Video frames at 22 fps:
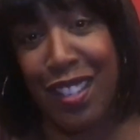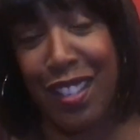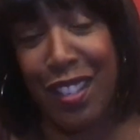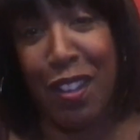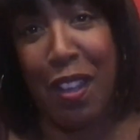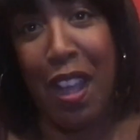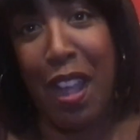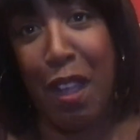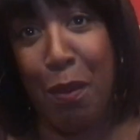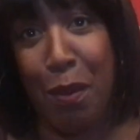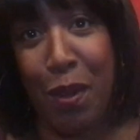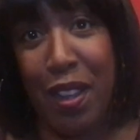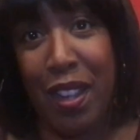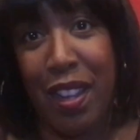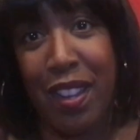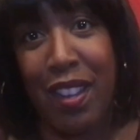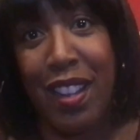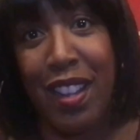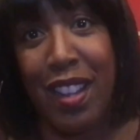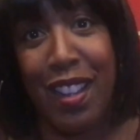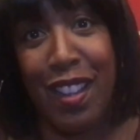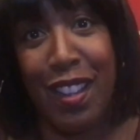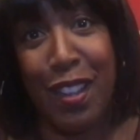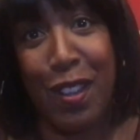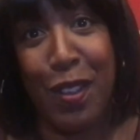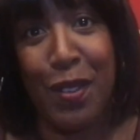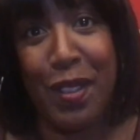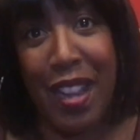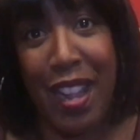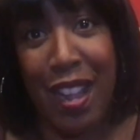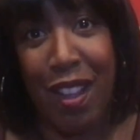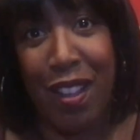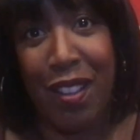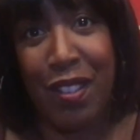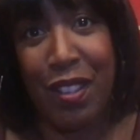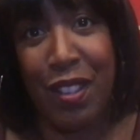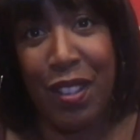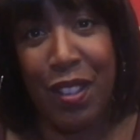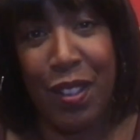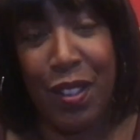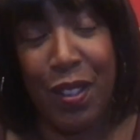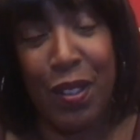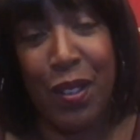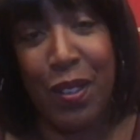So I would go down
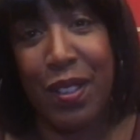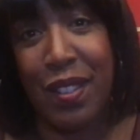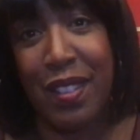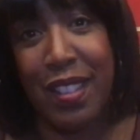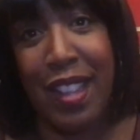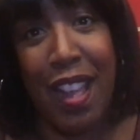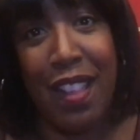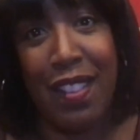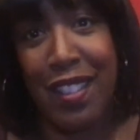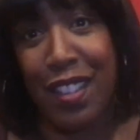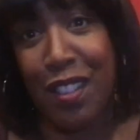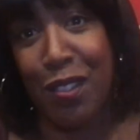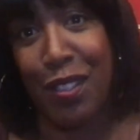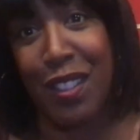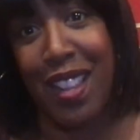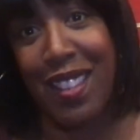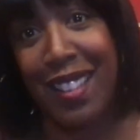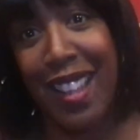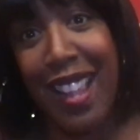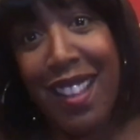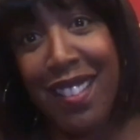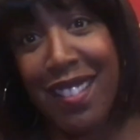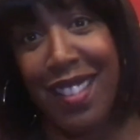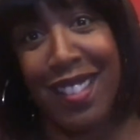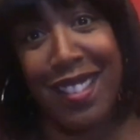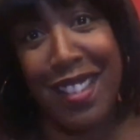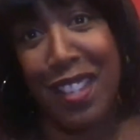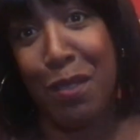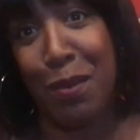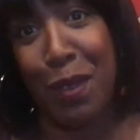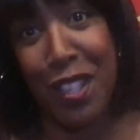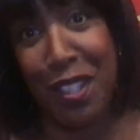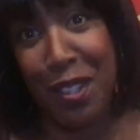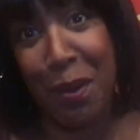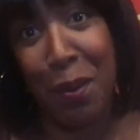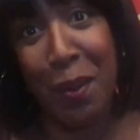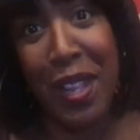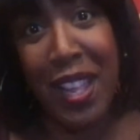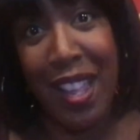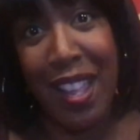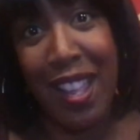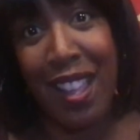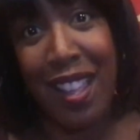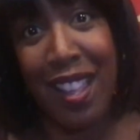to South Central Los Angeles at least once a
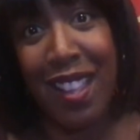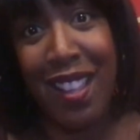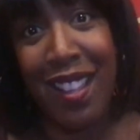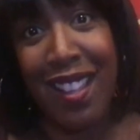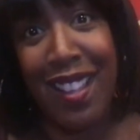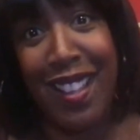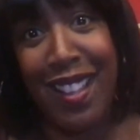week.